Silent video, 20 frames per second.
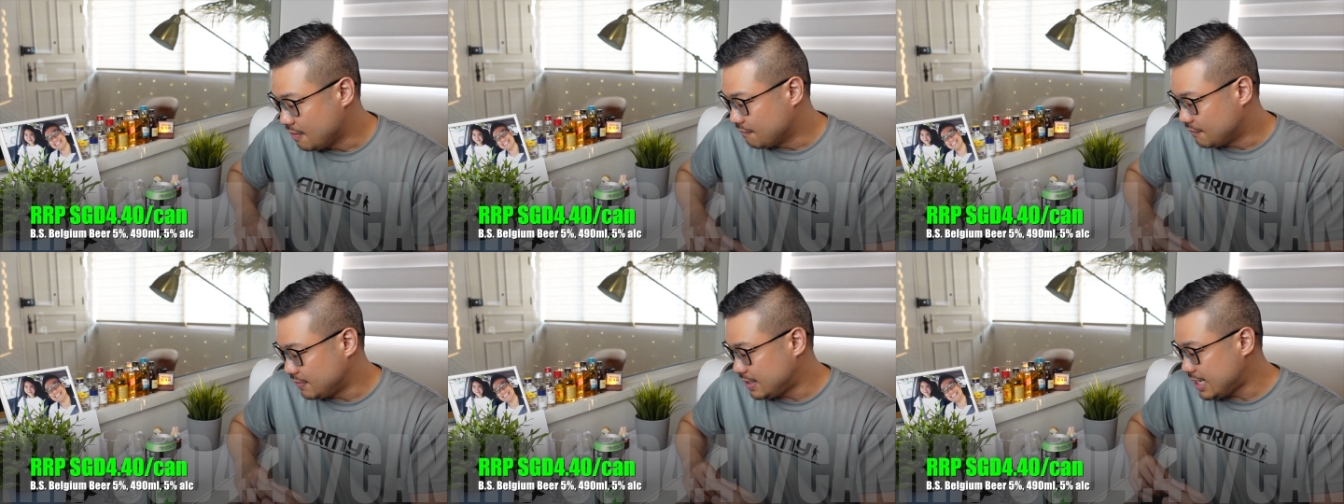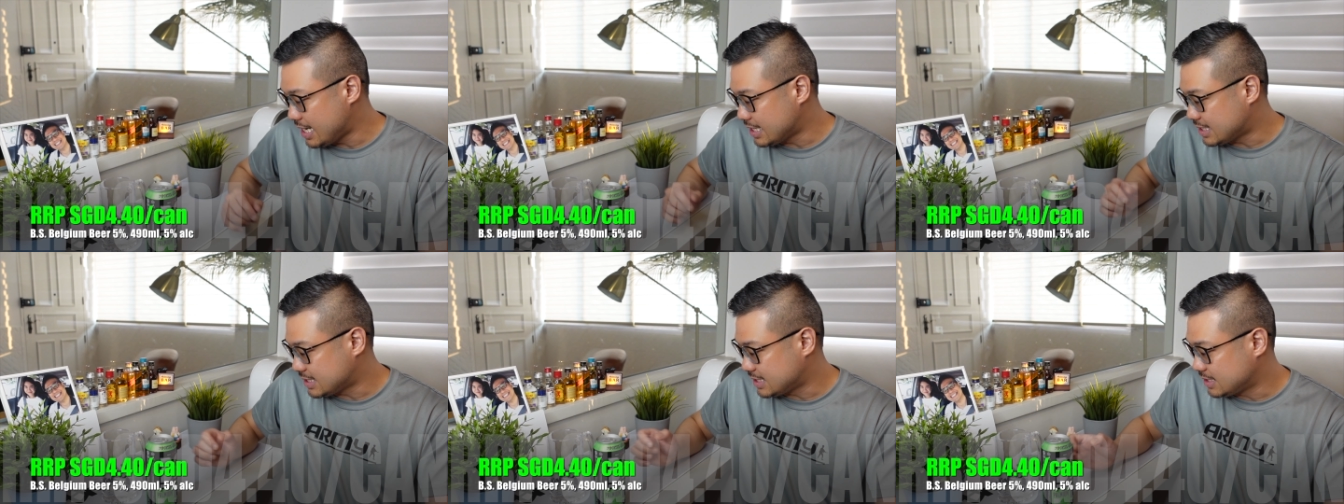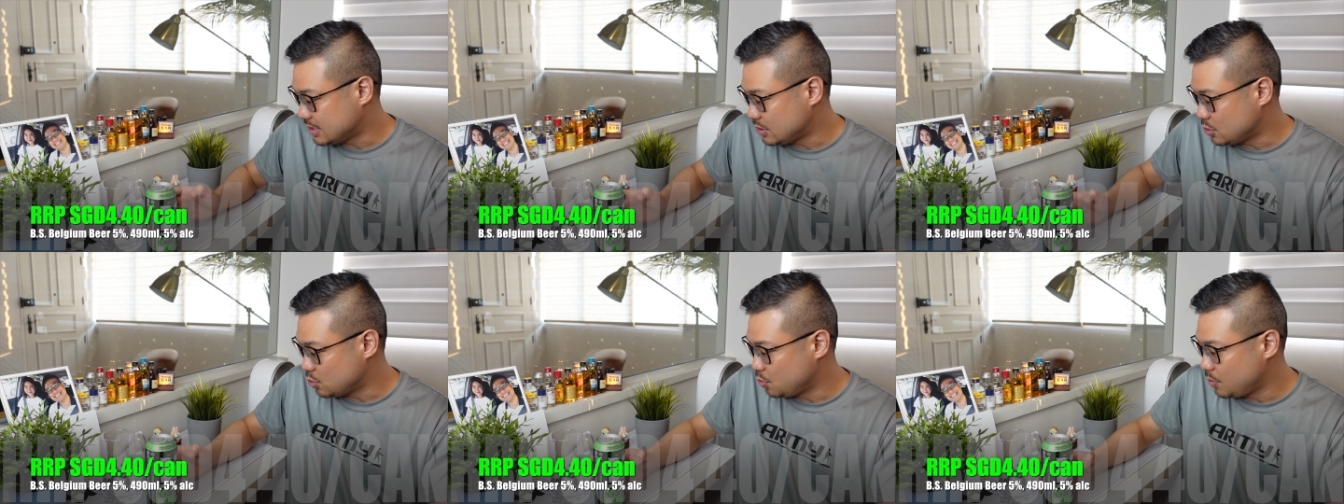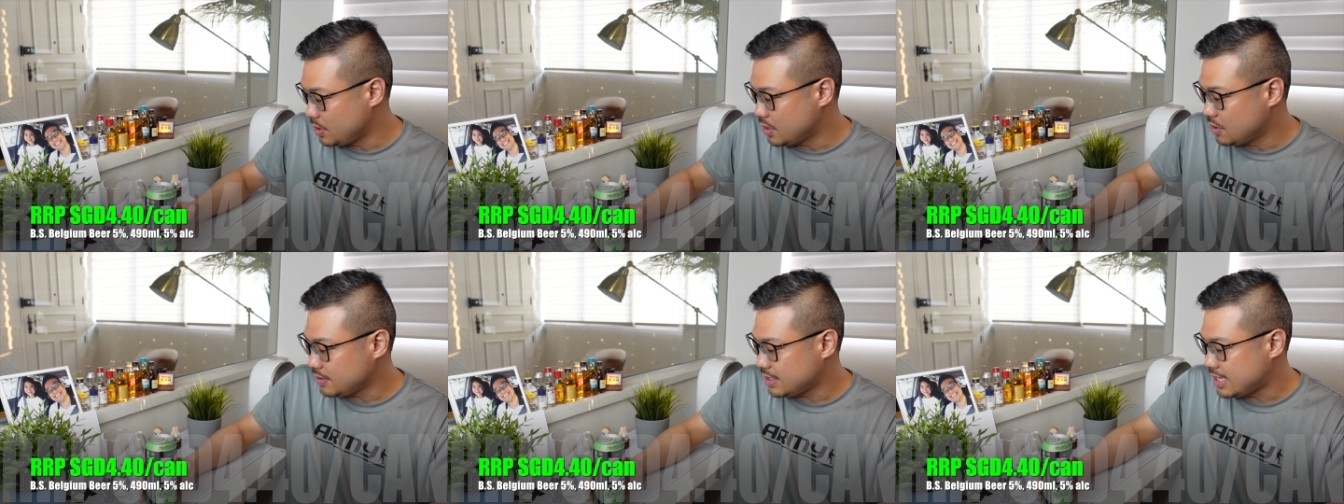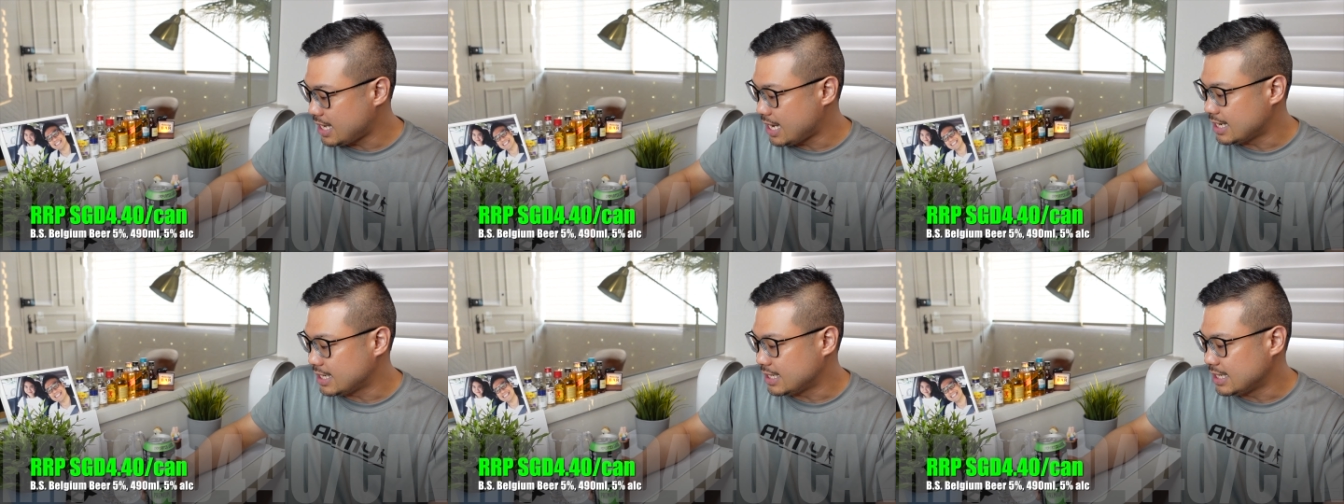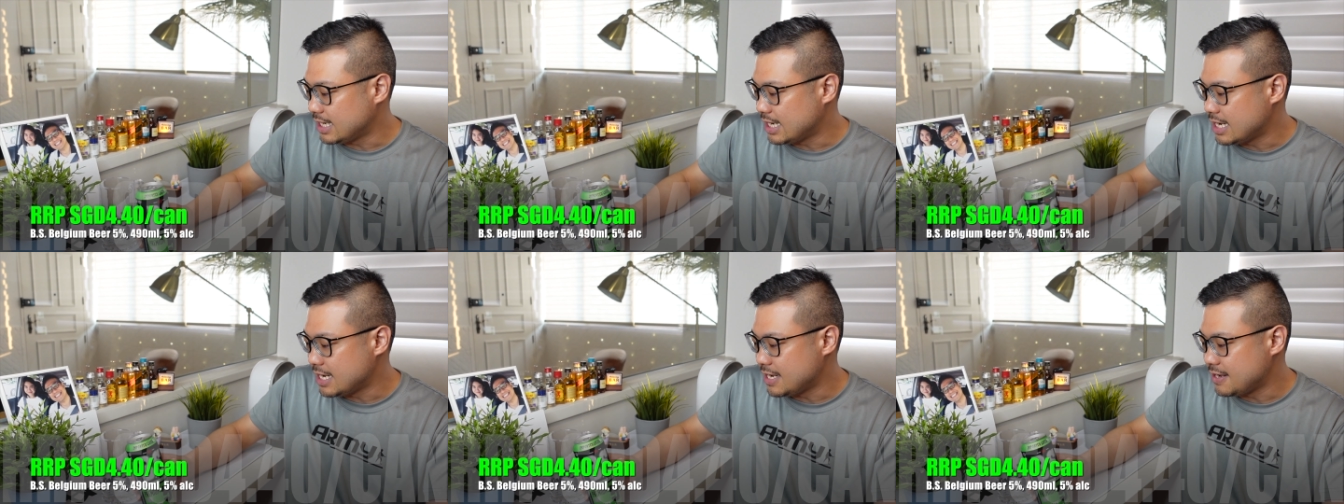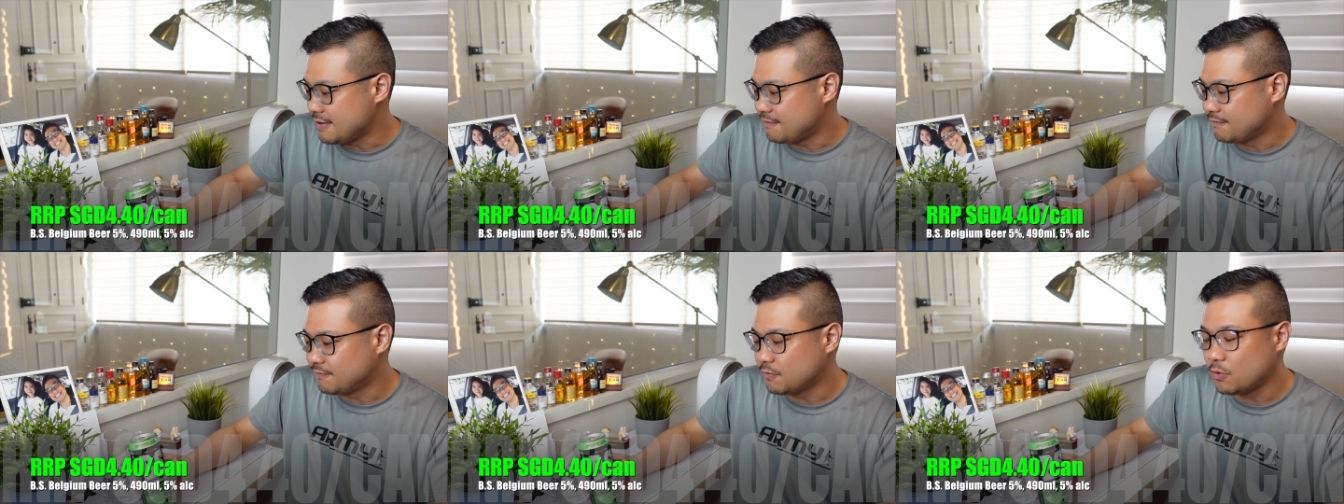For that, you will get
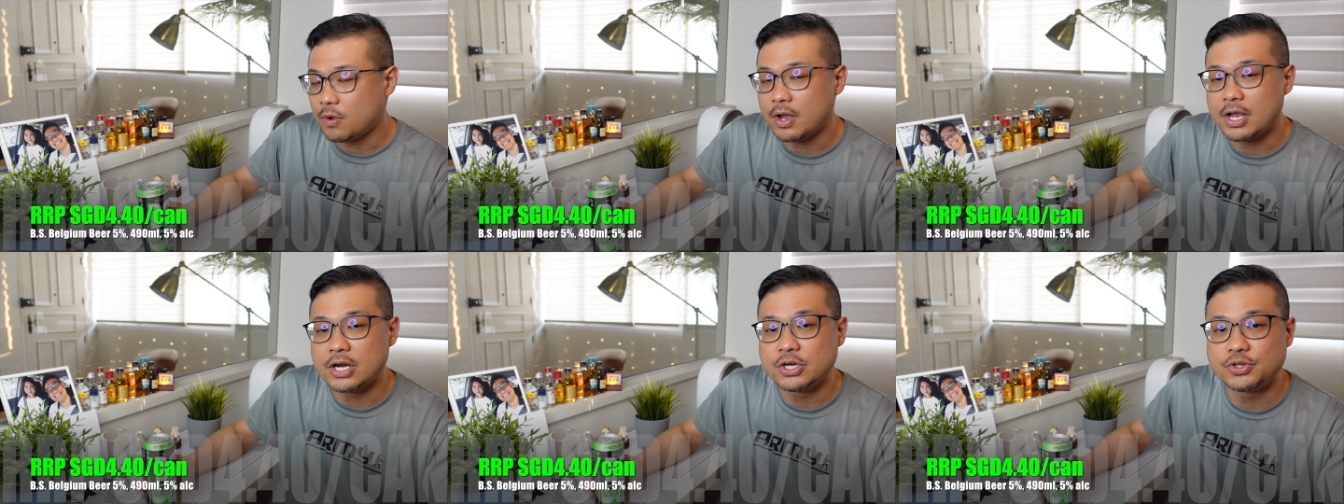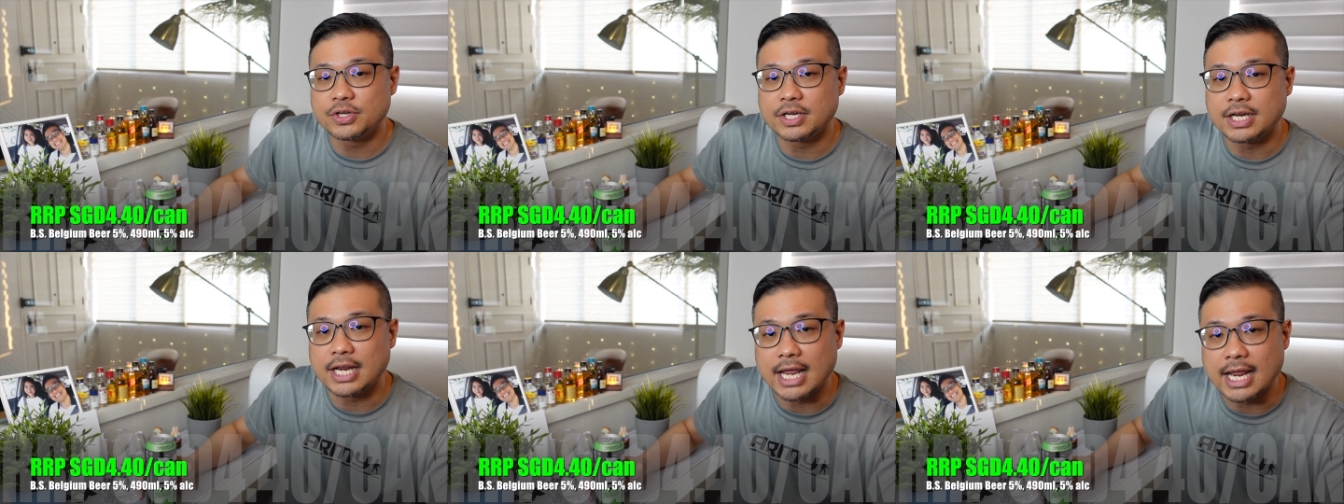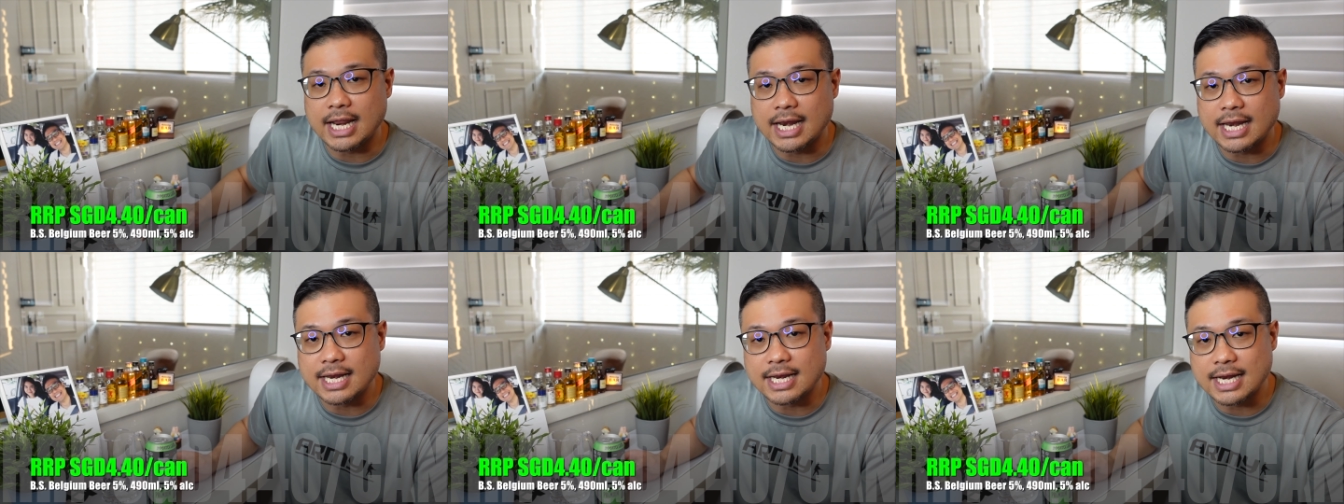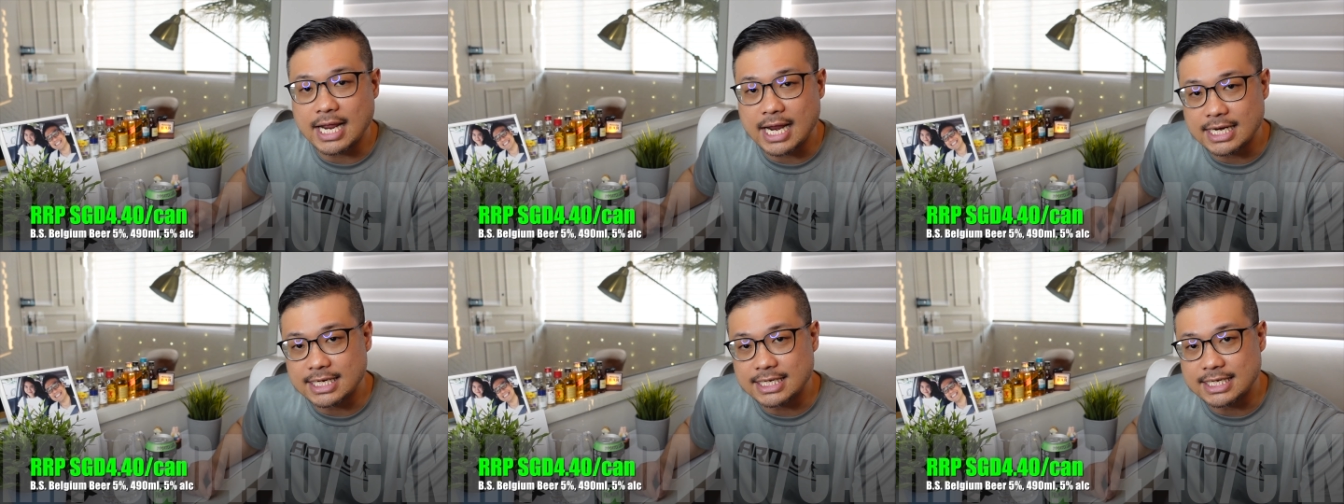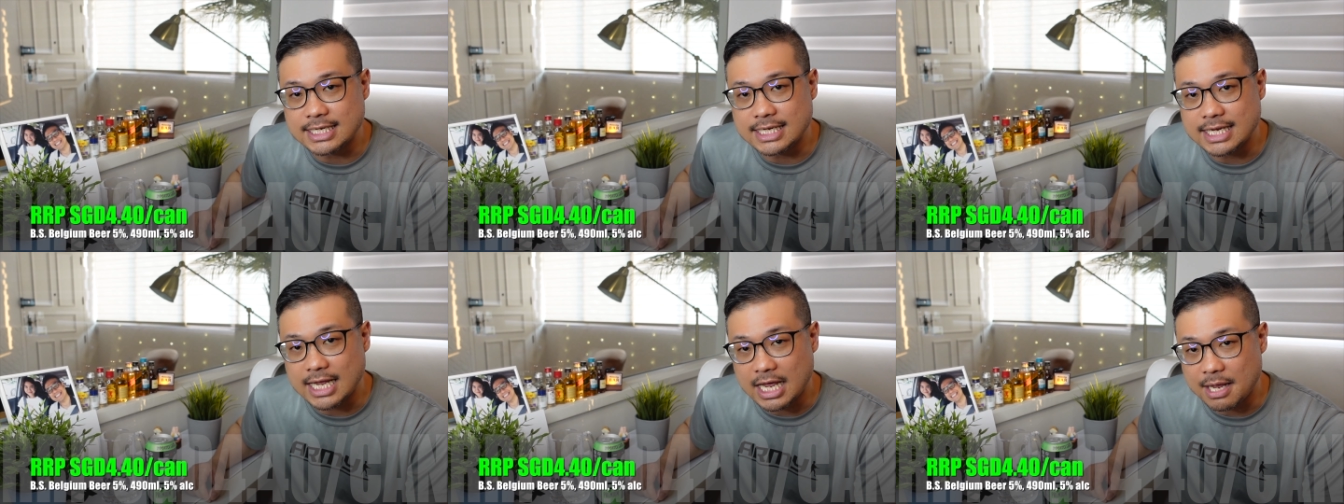a 490